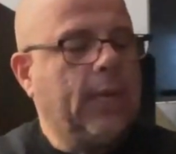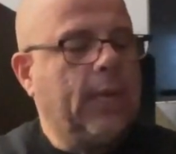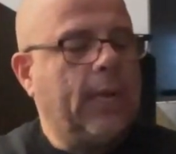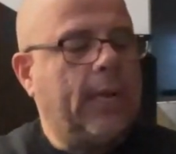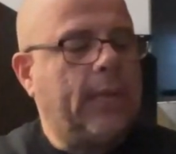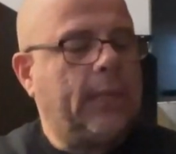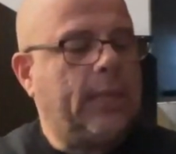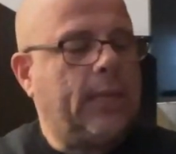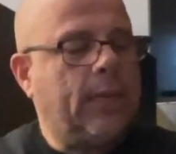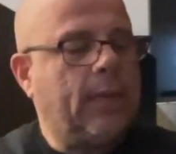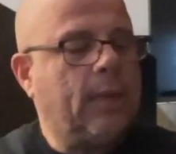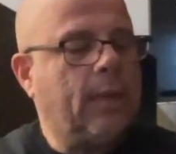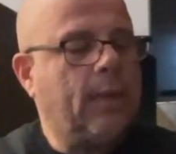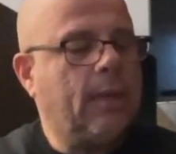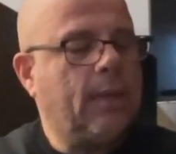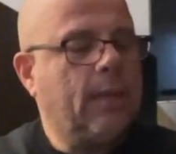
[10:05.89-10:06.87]
and then
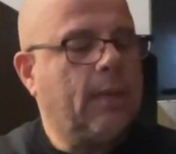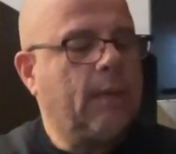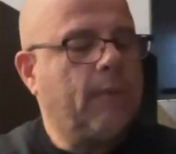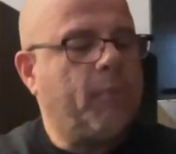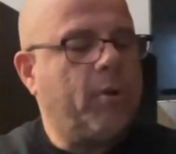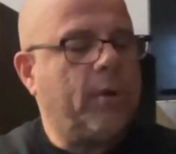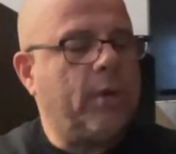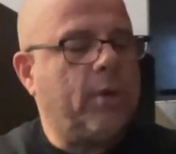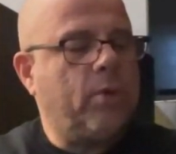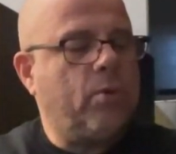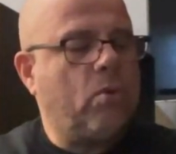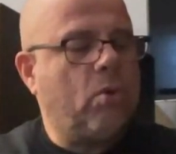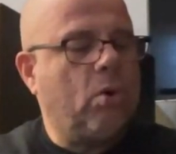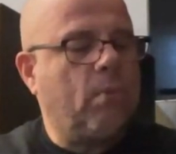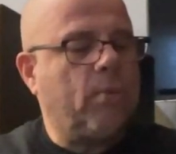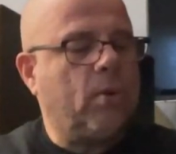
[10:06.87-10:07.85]
put it in
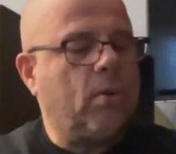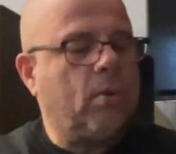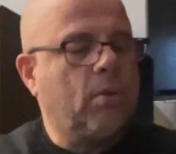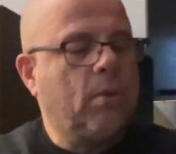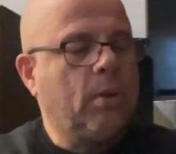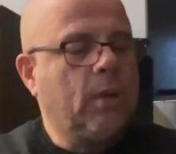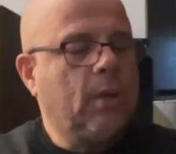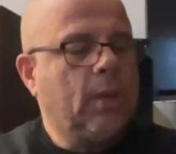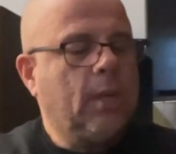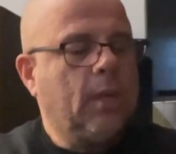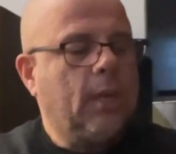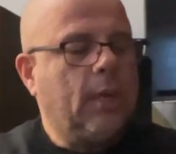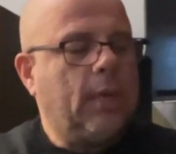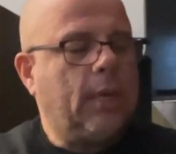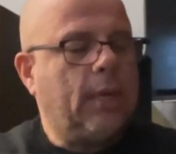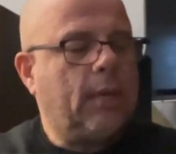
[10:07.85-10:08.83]
normal,
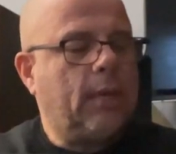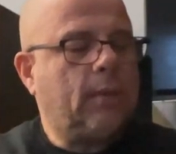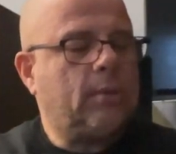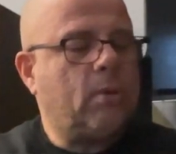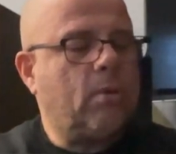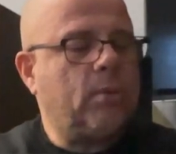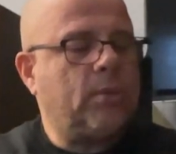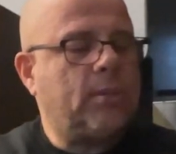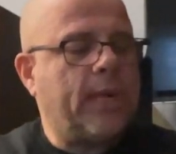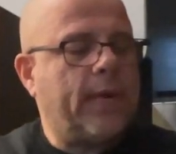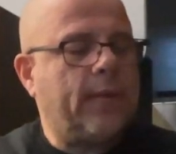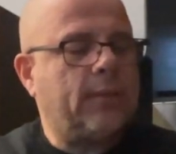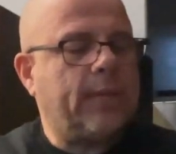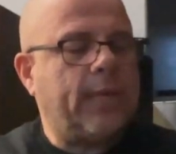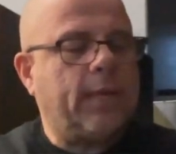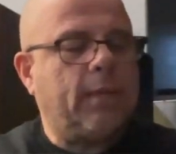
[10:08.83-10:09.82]
it always
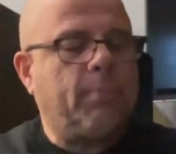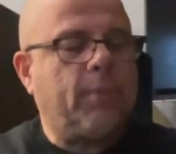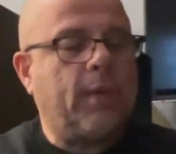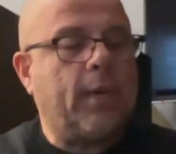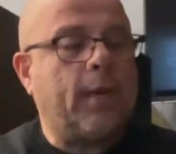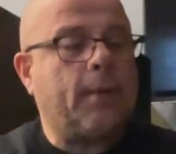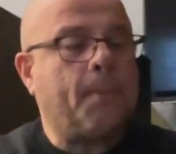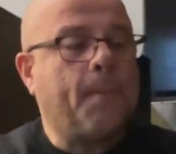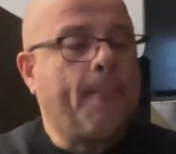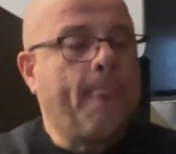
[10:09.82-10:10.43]
has A and B on.